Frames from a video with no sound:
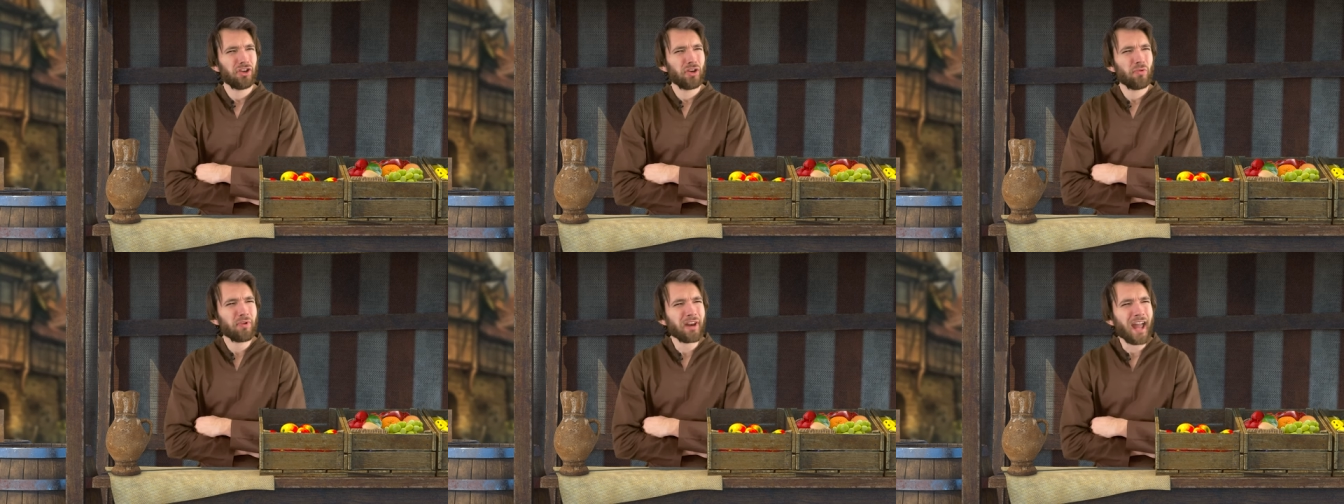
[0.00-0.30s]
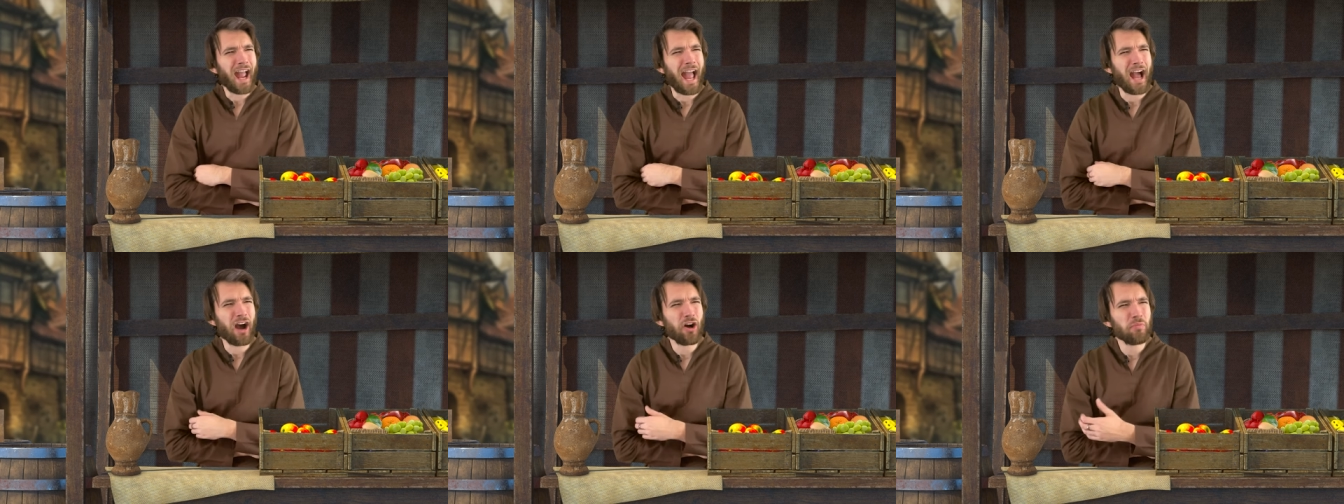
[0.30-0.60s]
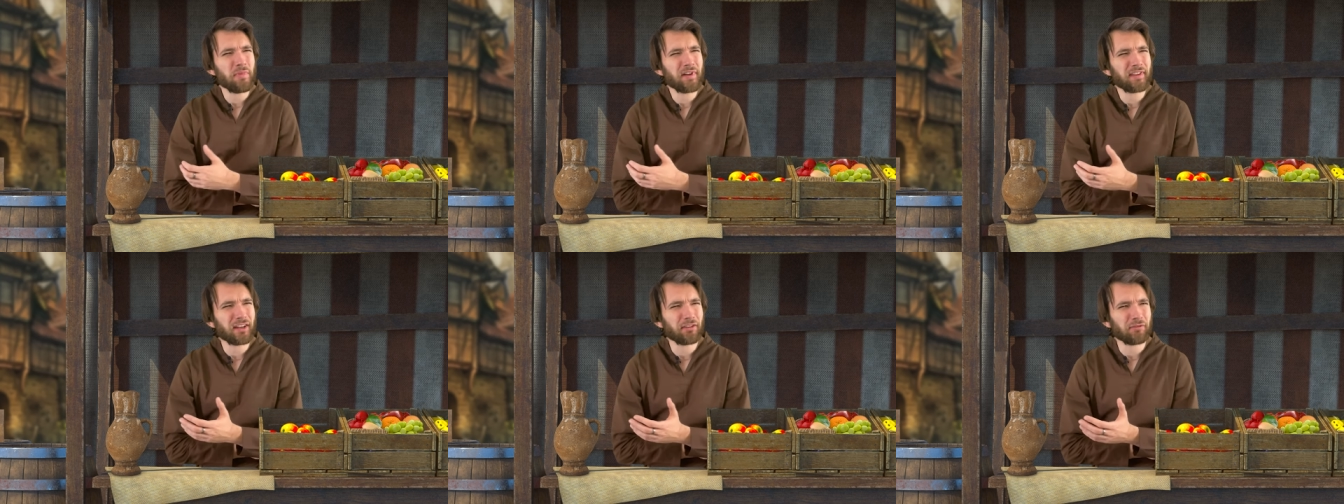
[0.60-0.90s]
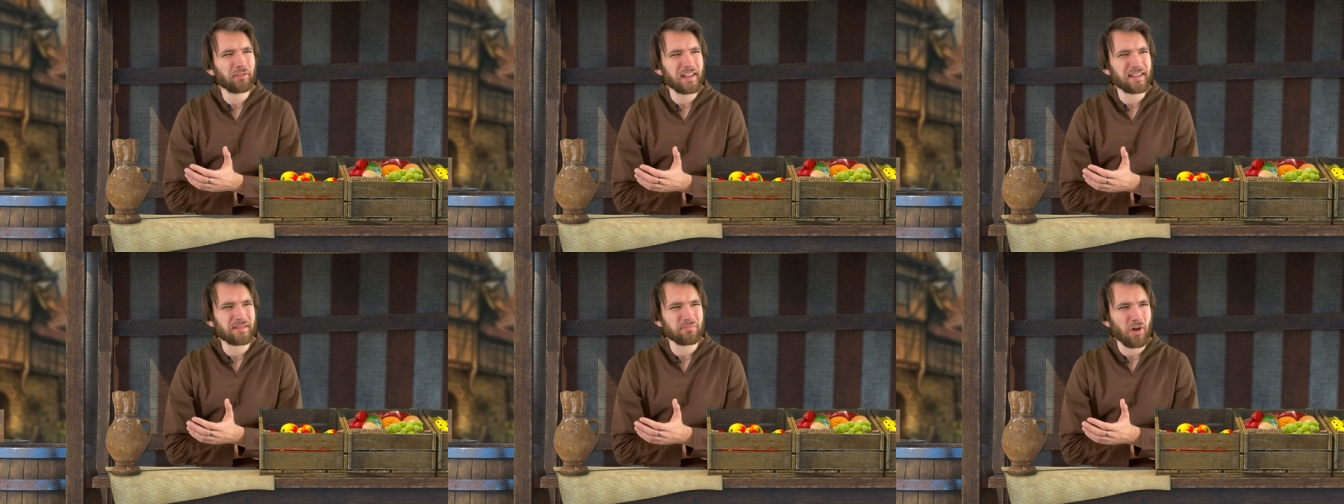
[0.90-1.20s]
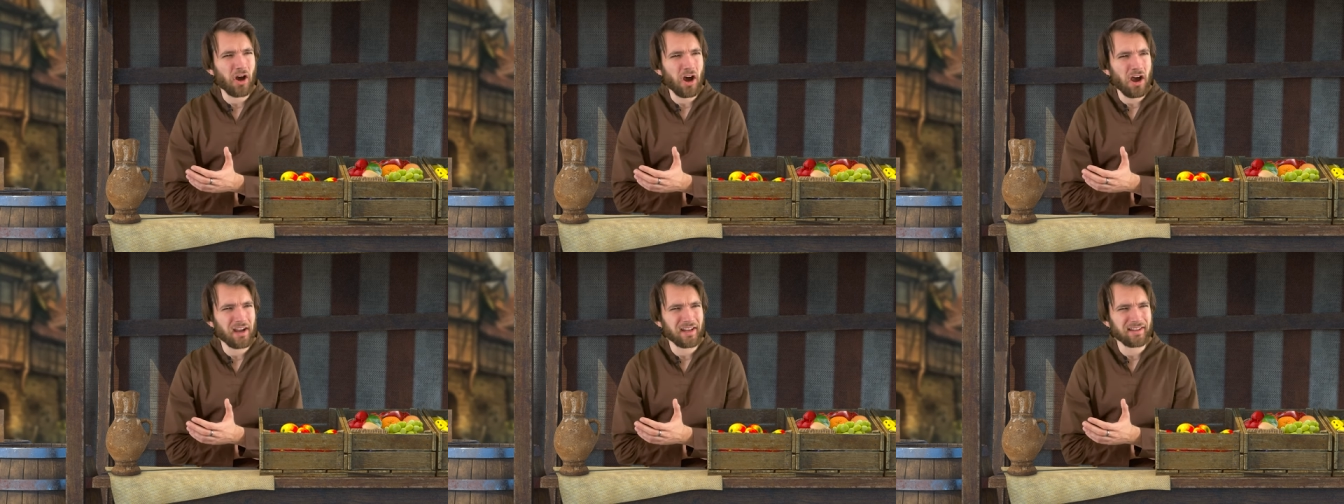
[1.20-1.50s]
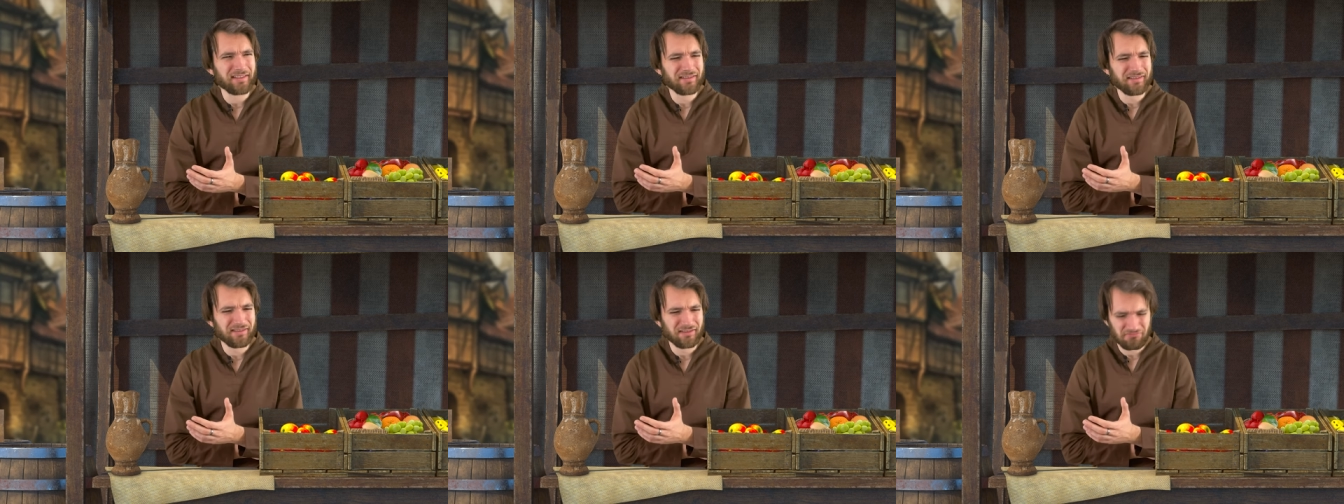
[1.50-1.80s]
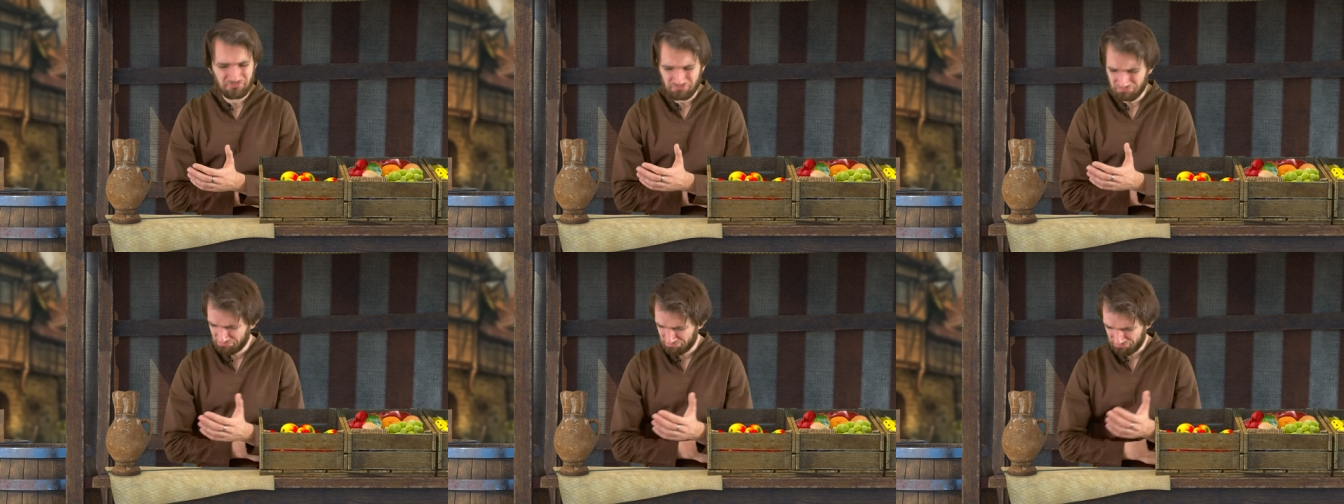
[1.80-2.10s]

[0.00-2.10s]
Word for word: You want a helmet that reads minds?